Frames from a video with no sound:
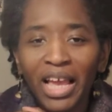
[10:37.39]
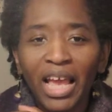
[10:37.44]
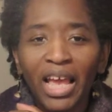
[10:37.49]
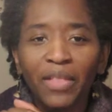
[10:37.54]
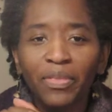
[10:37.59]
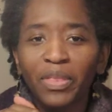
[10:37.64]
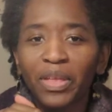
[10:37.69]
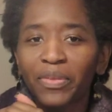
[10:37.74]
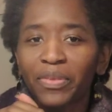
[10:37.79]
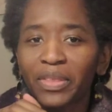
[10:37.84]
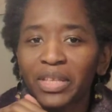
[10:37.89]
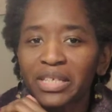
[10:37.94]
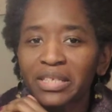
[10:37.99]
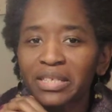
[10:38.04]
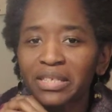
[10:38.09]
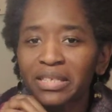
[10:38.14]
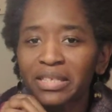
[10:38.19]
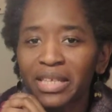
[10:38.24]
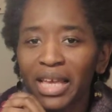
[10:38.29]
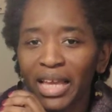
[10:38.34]
And then the
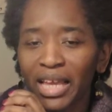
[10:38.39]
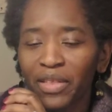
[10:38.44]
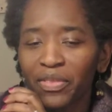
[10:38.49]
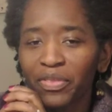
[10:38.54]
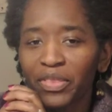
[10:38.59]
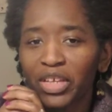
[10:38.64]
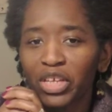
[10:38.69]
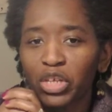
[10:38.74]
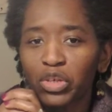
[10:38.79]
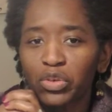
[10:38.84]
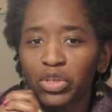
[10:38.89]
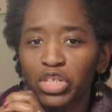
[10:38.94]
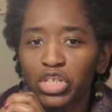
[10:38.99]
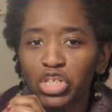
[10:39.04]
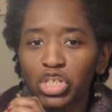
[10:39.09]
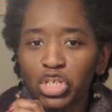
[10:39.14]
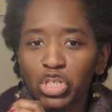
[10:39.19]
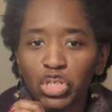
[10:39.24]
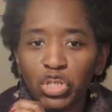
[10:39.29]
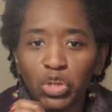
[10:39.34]
second thing you need
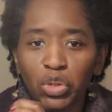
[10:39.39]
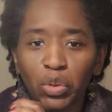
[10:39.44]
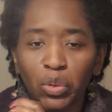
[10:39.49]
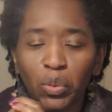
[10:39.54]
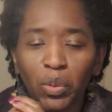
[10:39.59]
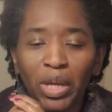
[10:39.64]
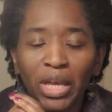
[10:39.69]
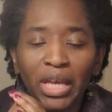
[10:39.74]
to do